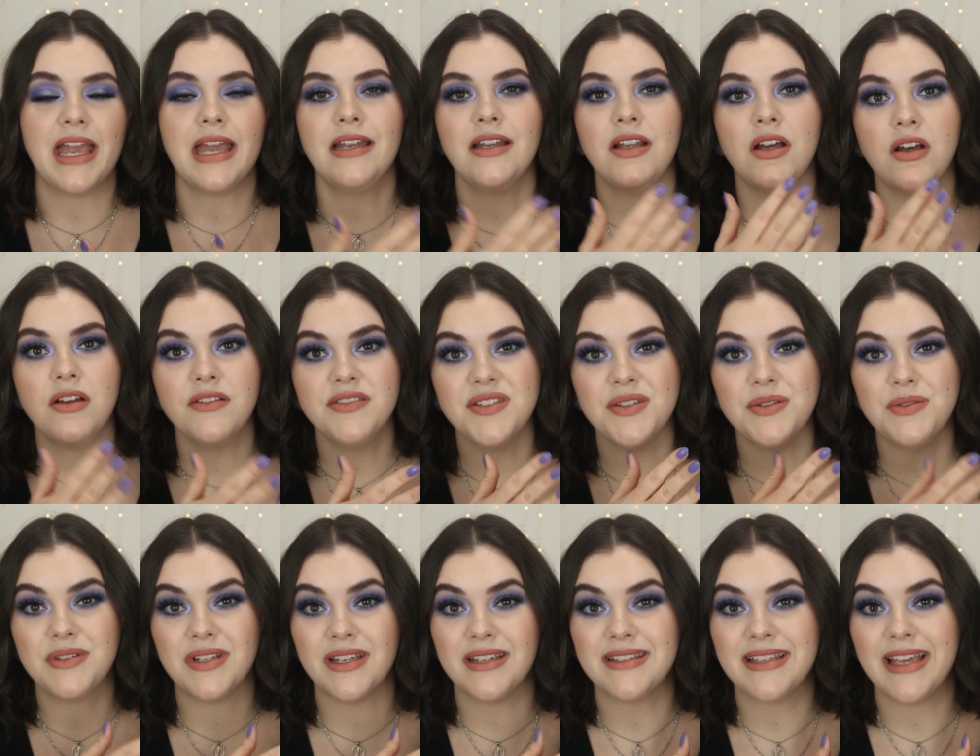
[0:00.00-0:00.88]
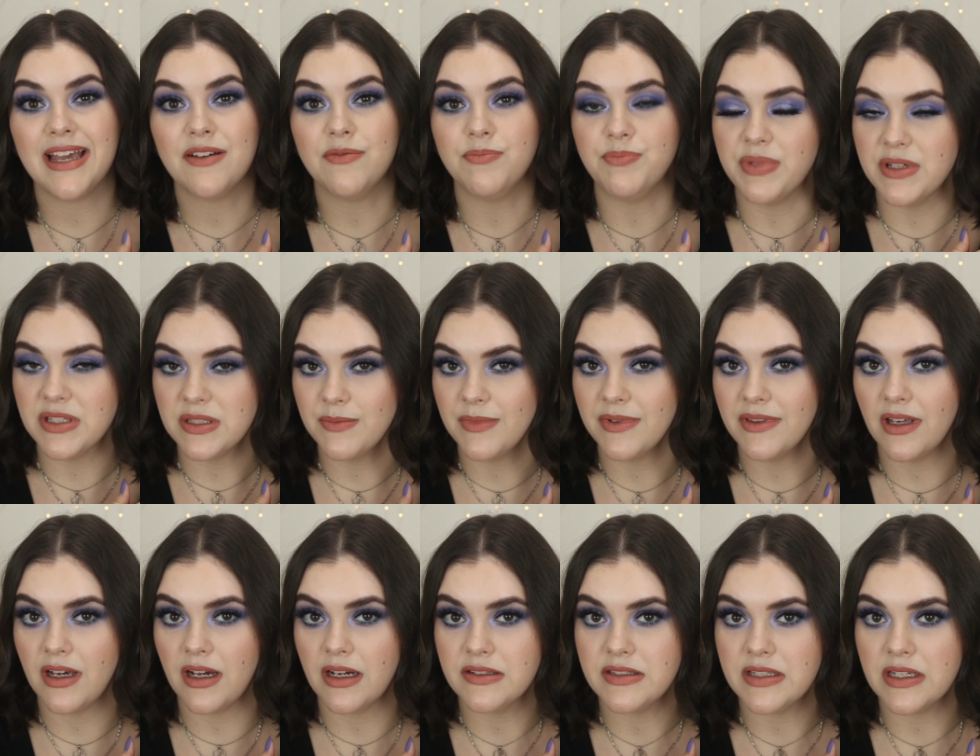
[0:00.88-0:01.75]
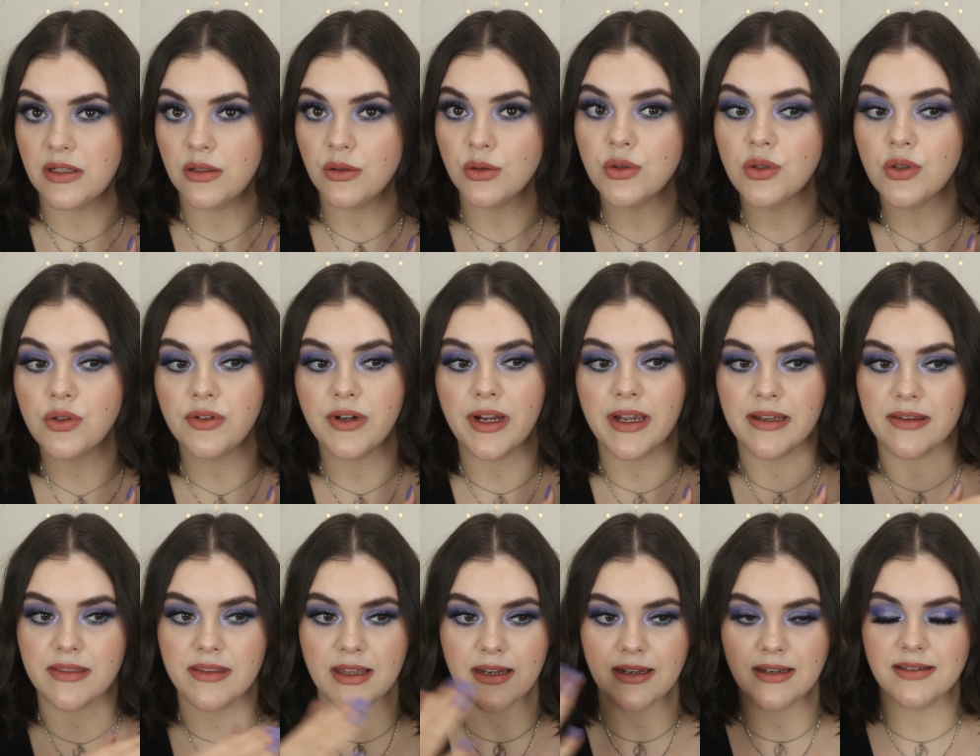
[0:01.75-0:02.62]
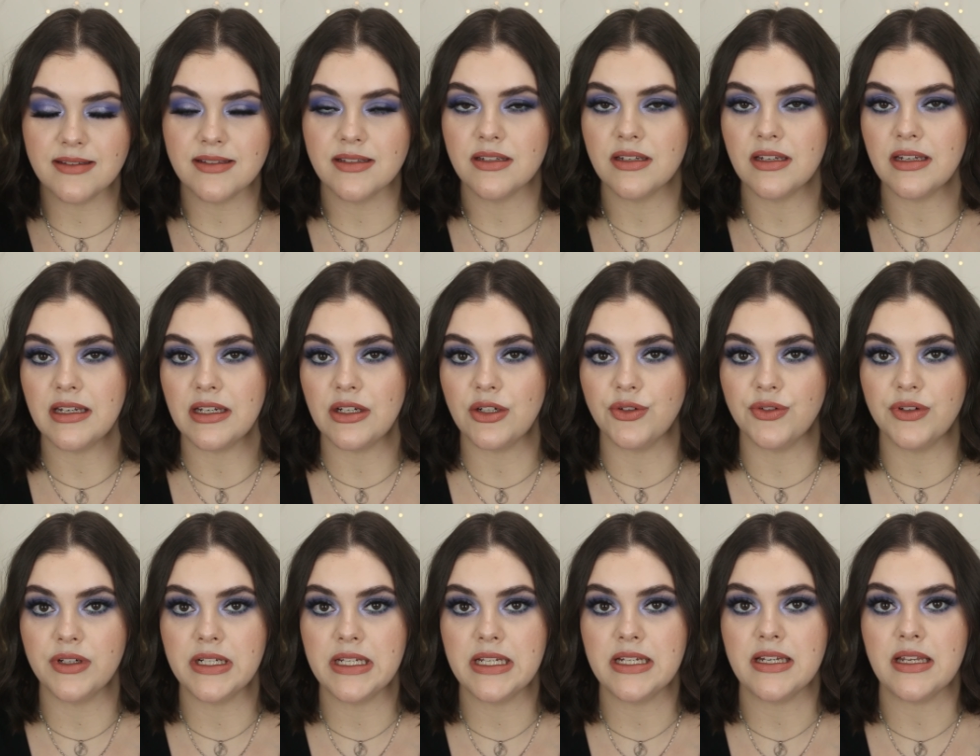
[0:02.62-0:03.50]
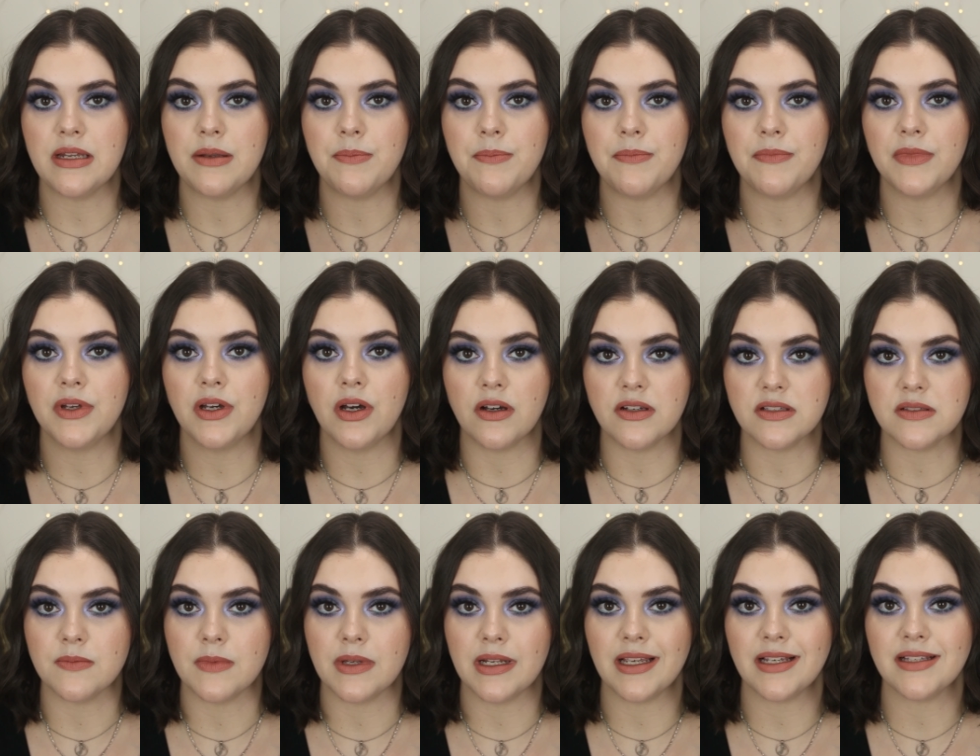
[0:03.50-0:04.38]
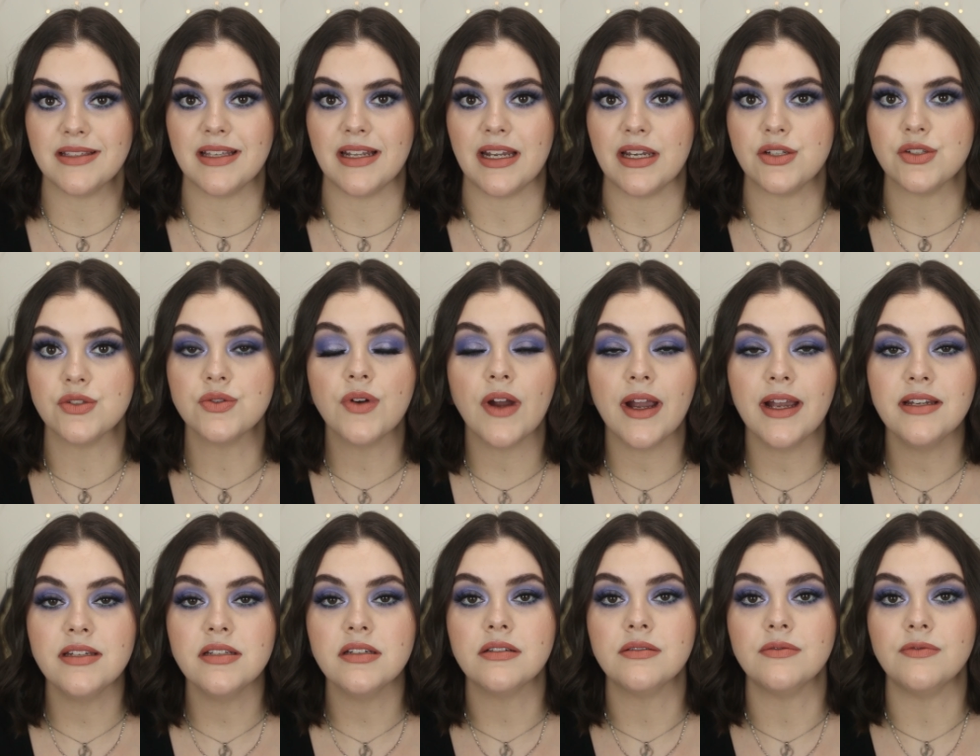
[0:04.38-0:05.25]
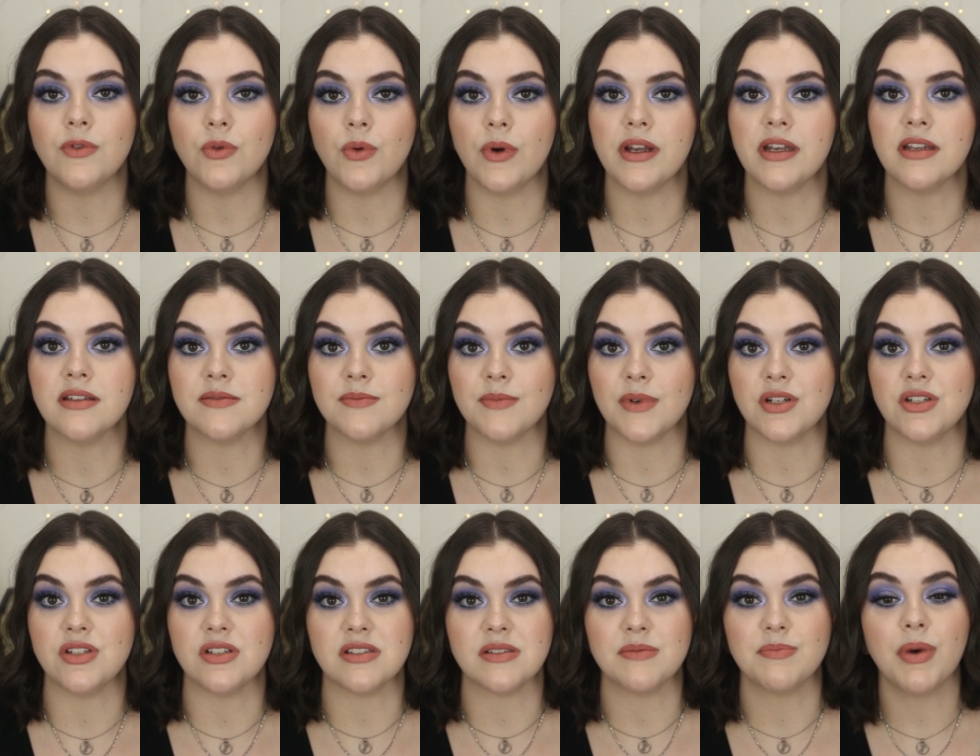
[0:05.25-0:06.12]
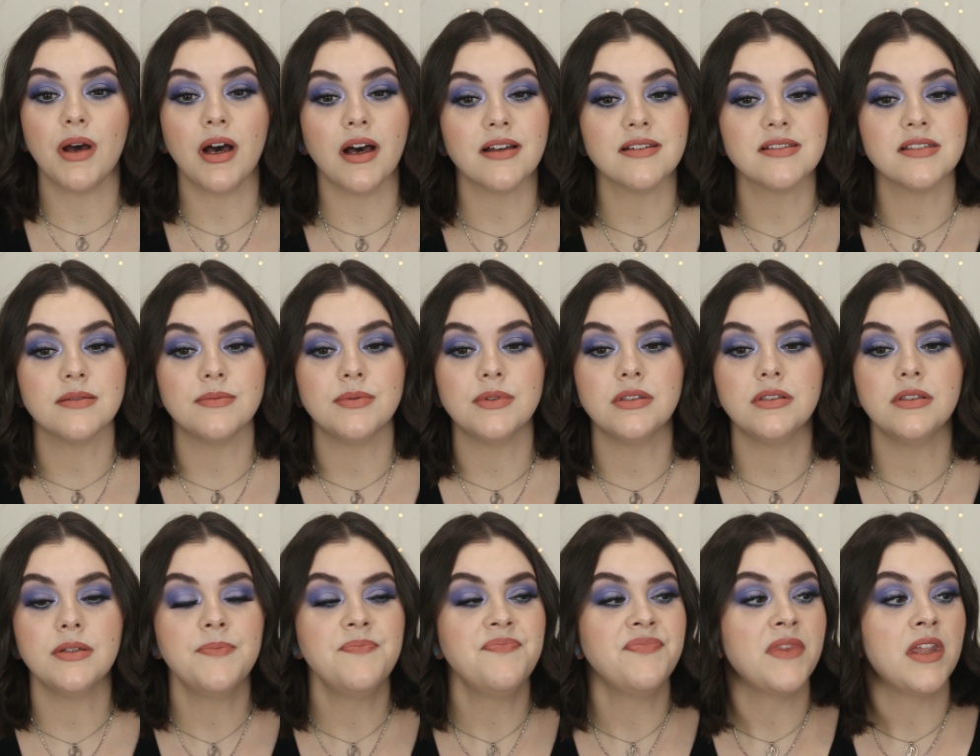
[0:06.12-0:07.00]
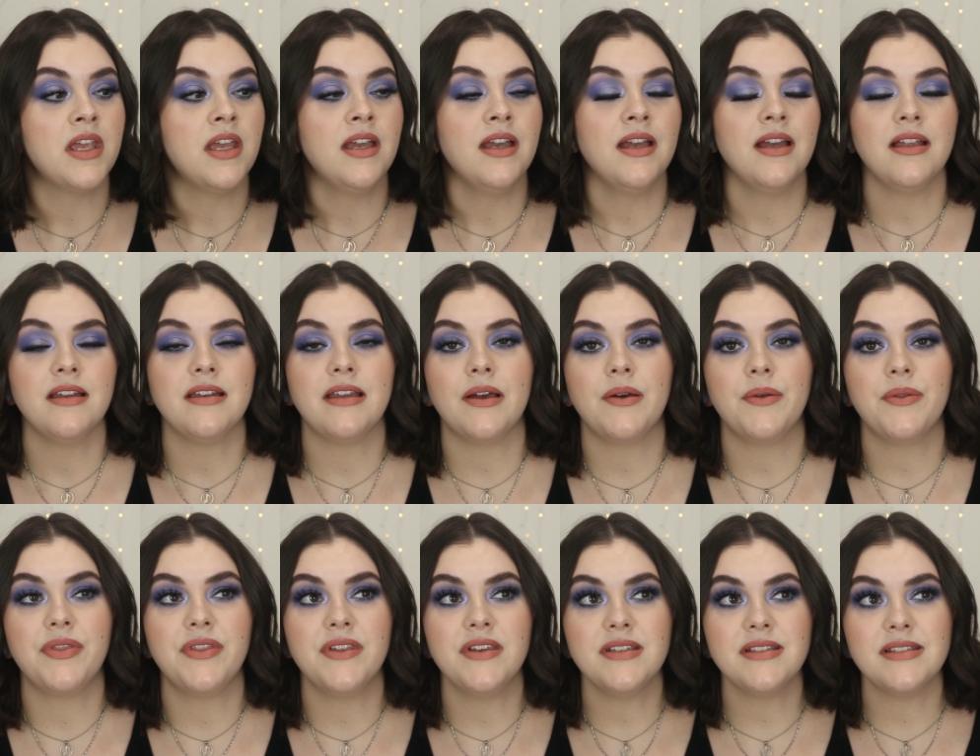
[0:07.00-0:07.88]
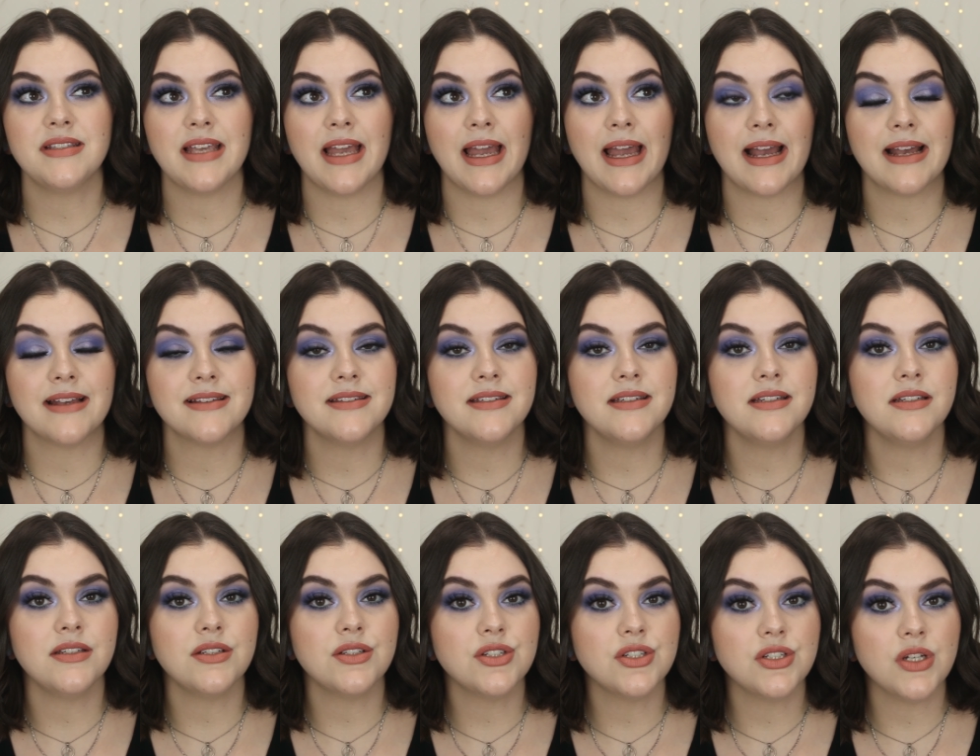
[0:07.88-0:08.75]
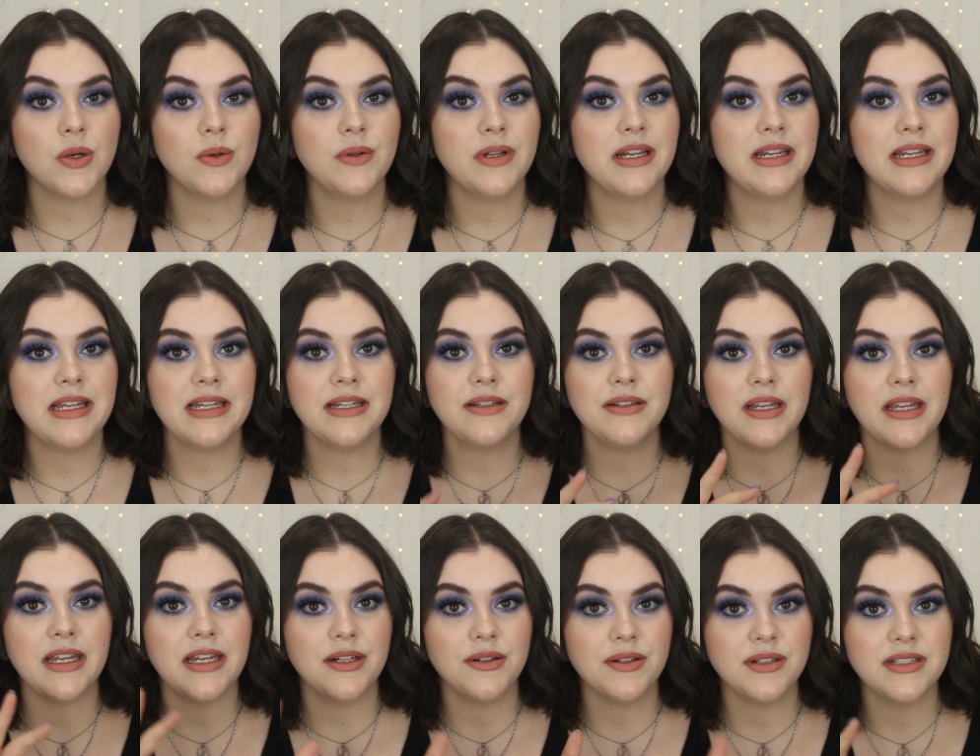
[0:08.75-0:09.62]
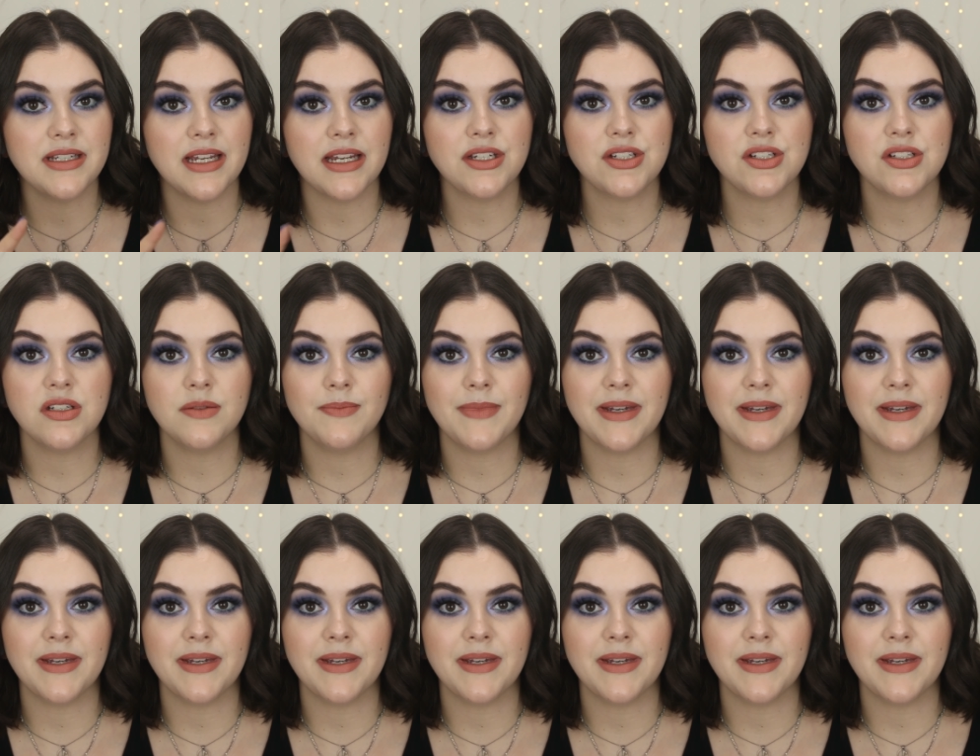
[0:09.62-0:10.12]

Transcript: and it also does have bismuth oxychloride. That is an ingredient in cosmetics that I try to avoid as much as possible. Now this hasn't shown any irritation to